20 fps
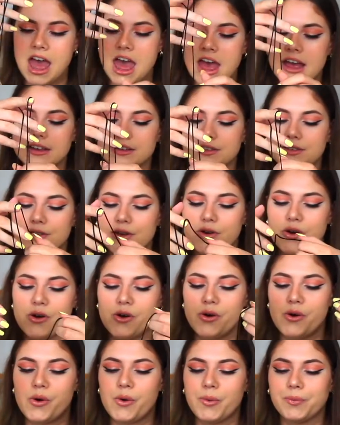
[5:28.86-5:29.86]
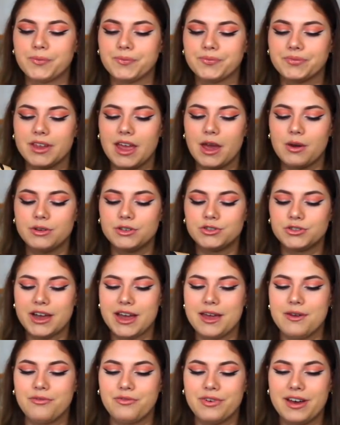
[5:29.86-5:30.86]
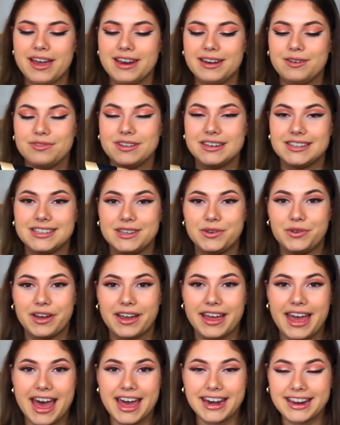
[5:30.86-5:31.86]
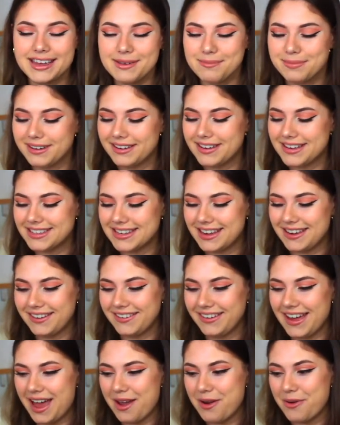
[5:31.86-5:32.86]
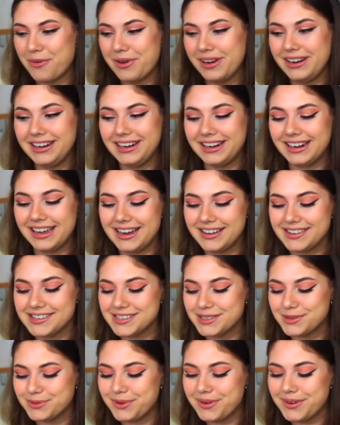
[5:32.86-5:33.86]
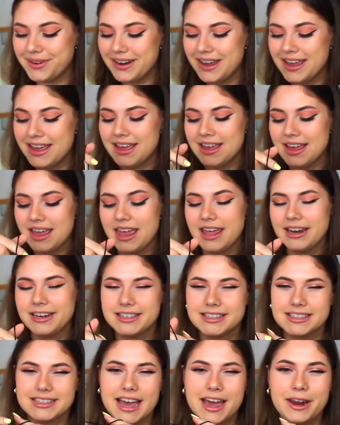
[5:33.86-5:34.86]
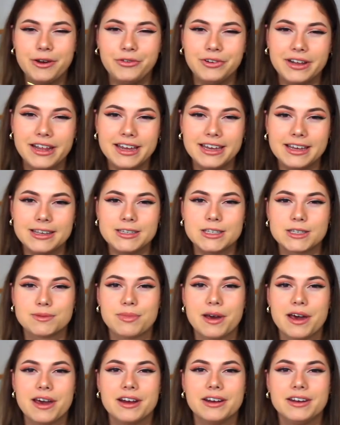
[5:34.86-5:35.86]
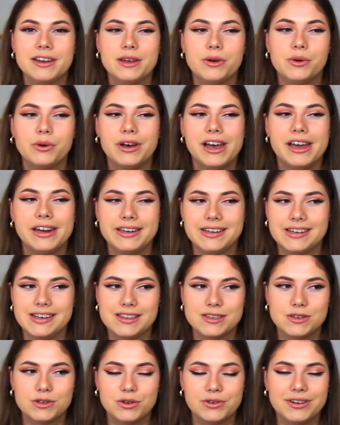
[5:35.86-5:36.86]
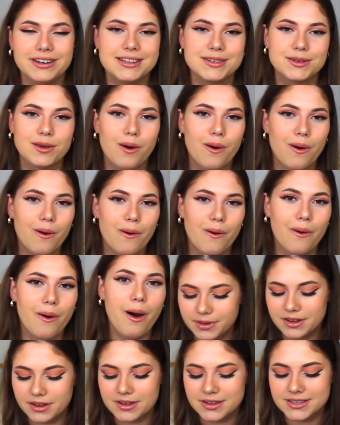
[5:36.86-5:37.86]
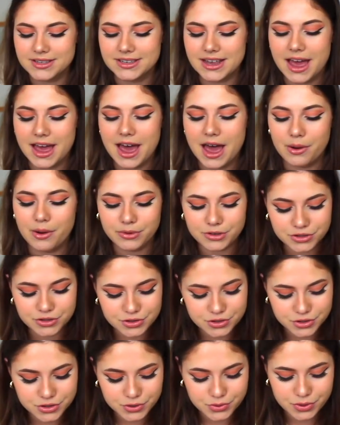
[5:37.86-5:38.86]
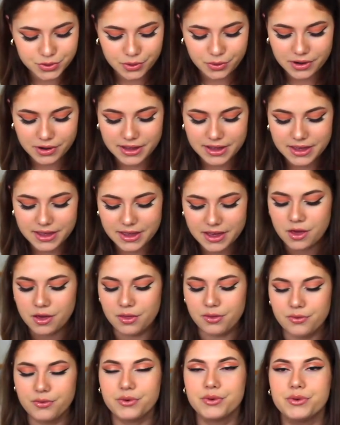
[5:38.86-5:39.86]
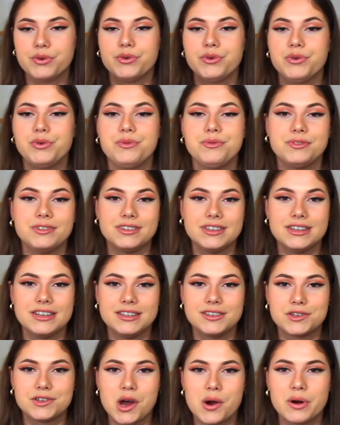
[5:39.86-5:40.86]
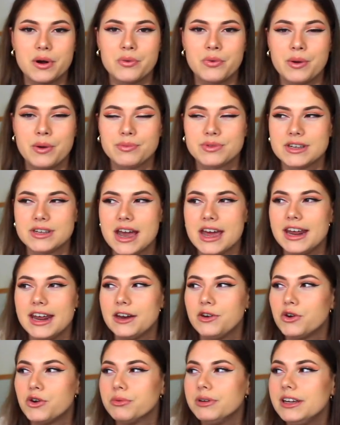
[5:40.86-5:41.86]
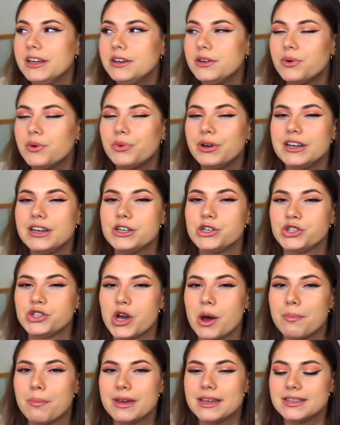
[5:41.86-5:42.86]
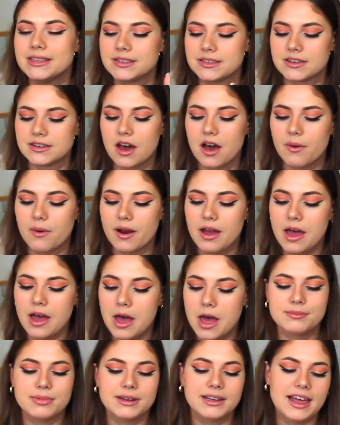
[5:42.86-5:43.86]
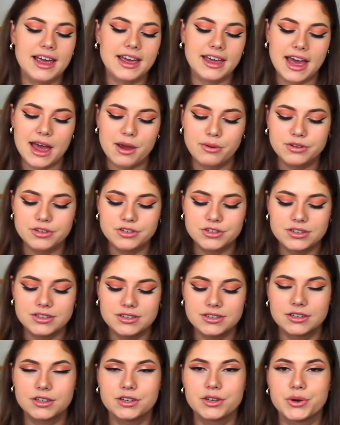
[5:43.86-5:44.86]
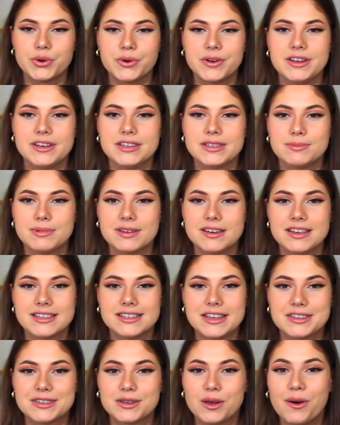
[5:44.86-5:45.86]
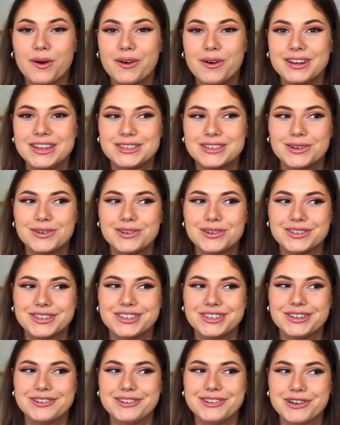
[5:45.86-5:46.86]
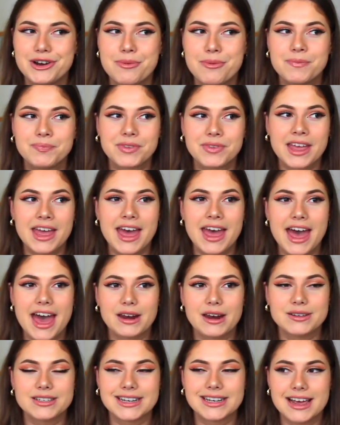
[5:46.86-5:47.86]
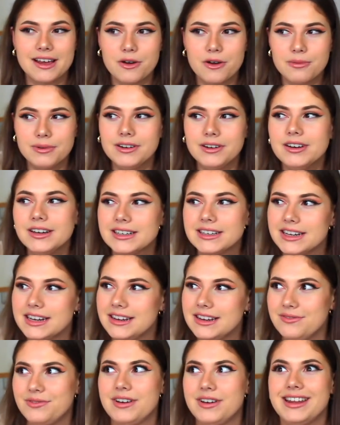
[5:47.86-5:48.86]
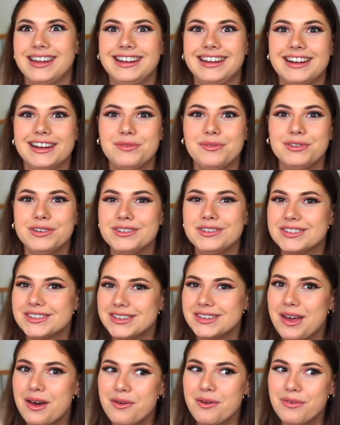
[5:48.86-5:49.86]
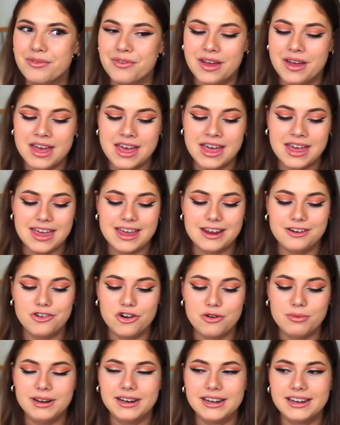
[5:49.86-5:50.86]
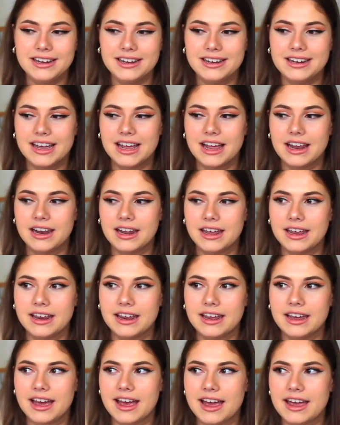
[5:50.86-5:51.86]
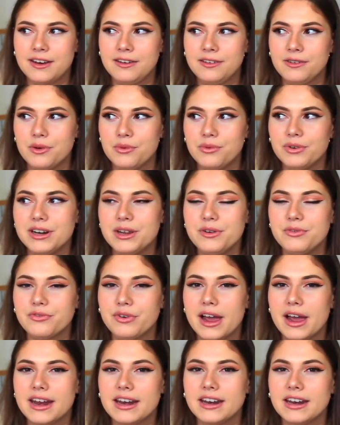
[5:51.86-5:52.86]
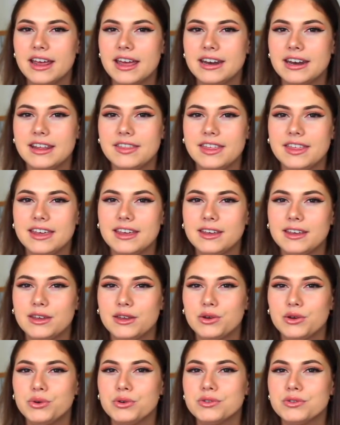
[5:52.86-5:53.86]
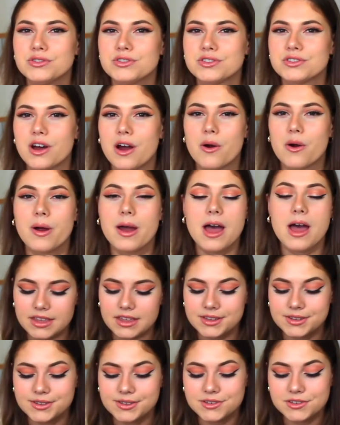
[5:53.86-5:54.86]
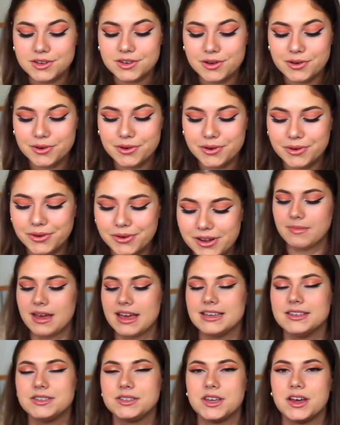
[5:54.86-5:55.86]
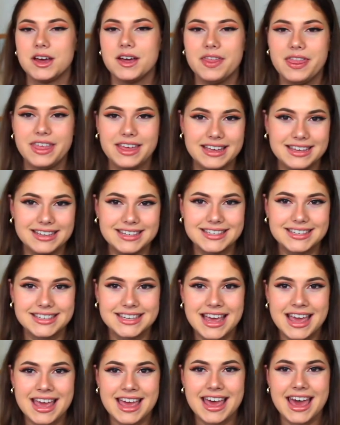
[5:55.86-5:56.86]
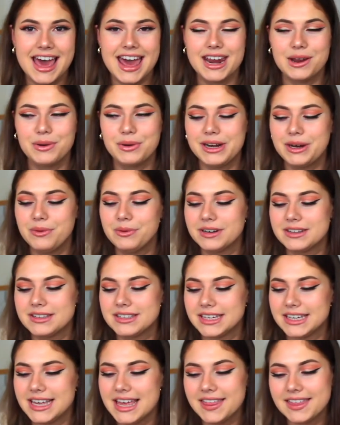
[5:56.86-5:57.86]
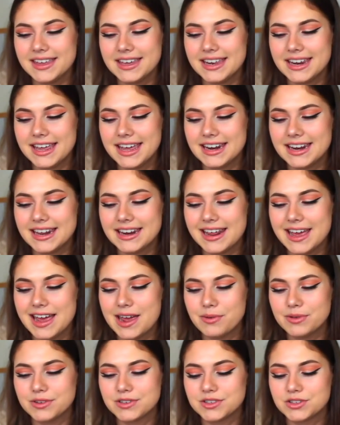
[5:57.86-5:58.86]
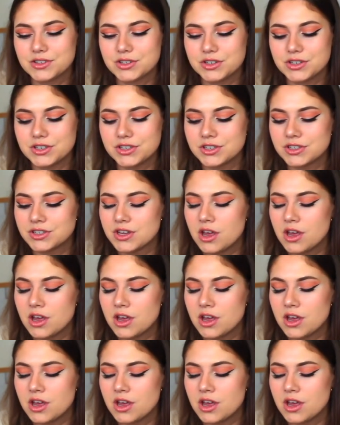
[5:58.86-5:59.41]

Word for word: so I will try and find if they still got it, because I really like this one. And this kind of like inspired the whole idea to do this haul, because I was just scrolling through the Zara website. I normally don't really shop at Zara, but like I was just curious because I saw all these hauls on YouTube, and I was like, oh my god, they've got a lot of cute stuff. And normally, like, I don't really find anything cute on Zara. So I saw this and I really wanted to get it, and then I was just